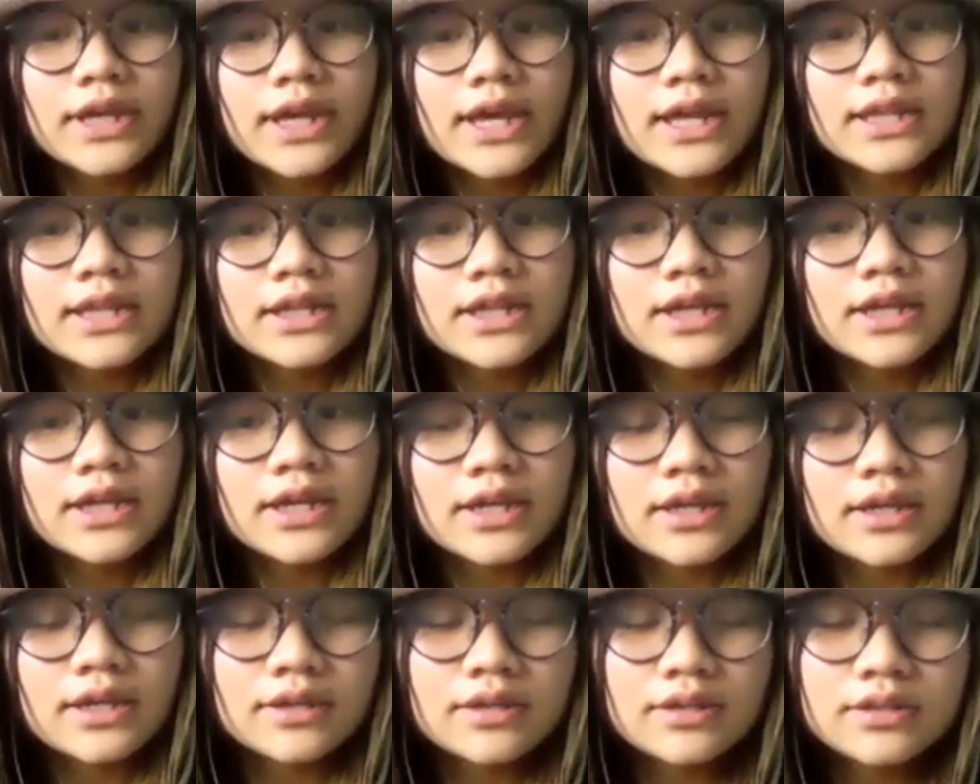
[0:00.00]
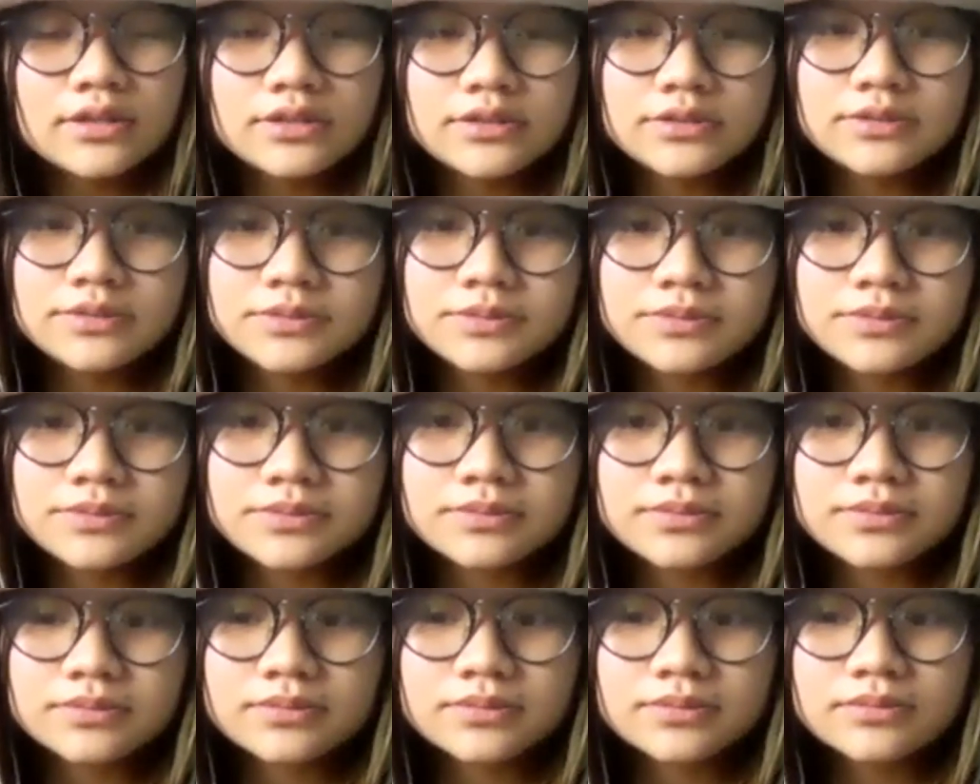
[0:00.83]
at like
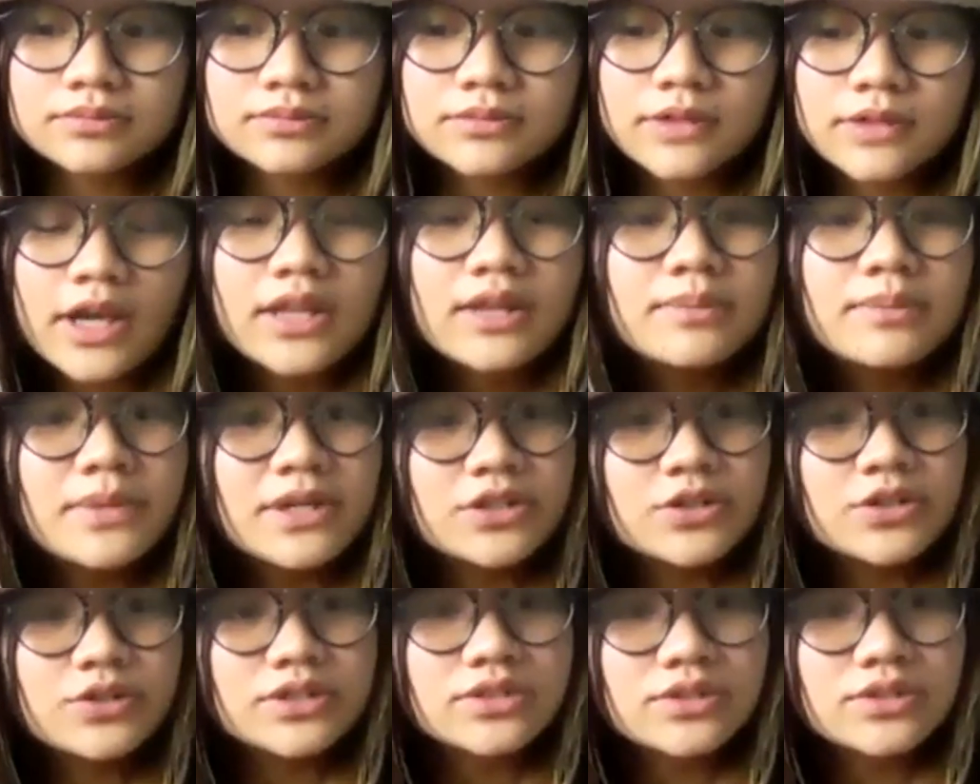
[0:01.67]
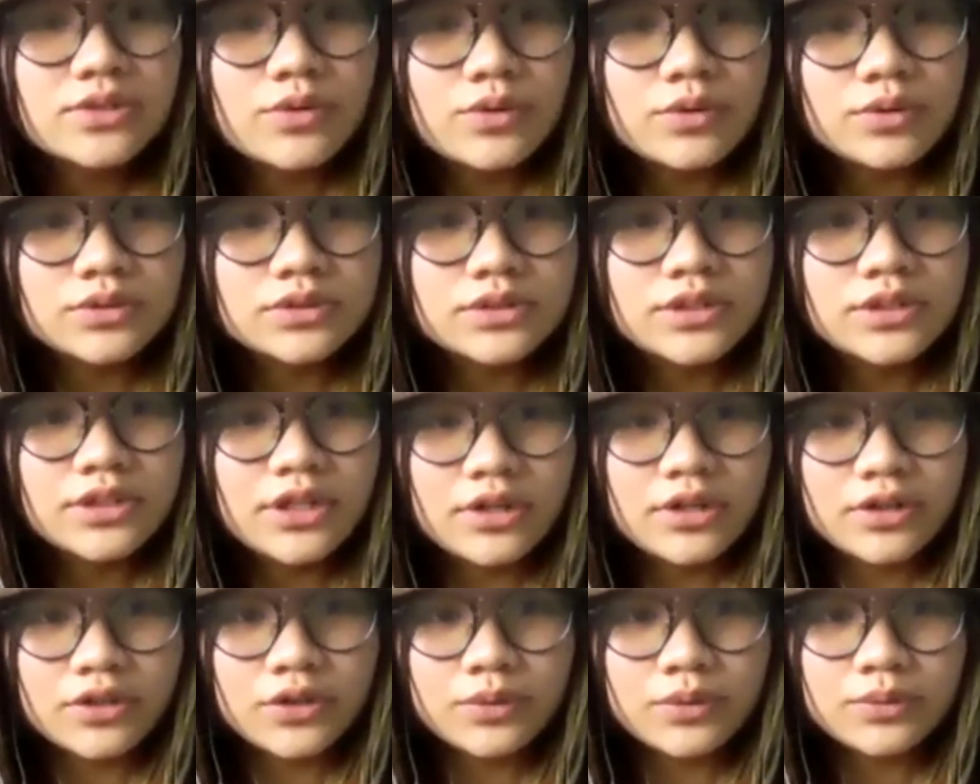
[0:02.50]
elementary schools near
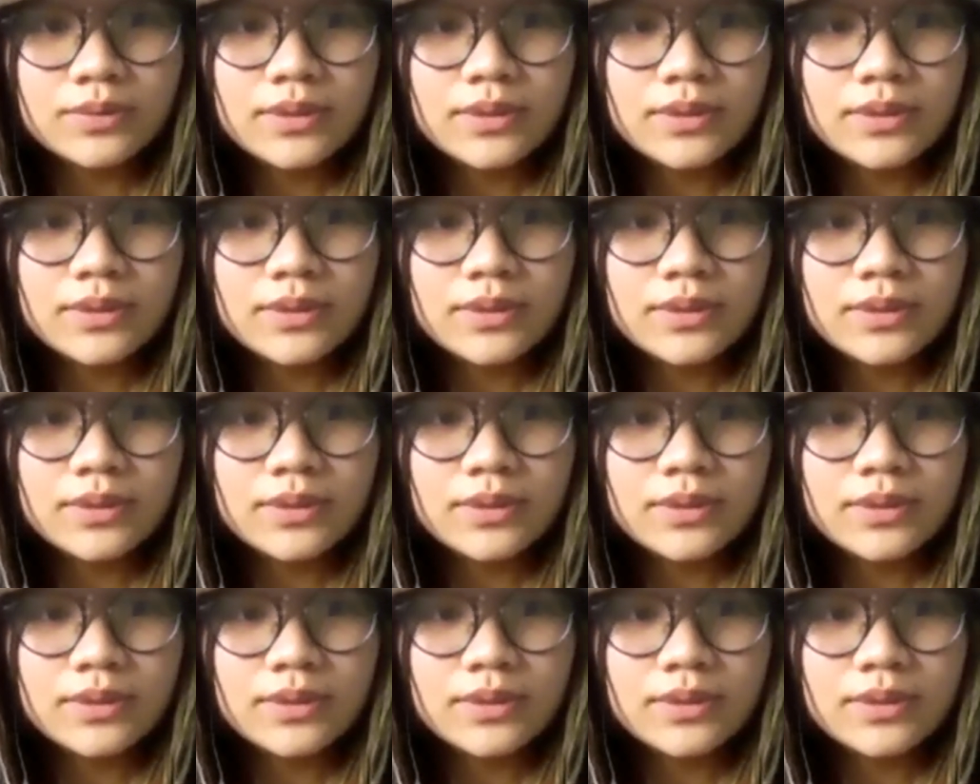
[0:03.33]
you.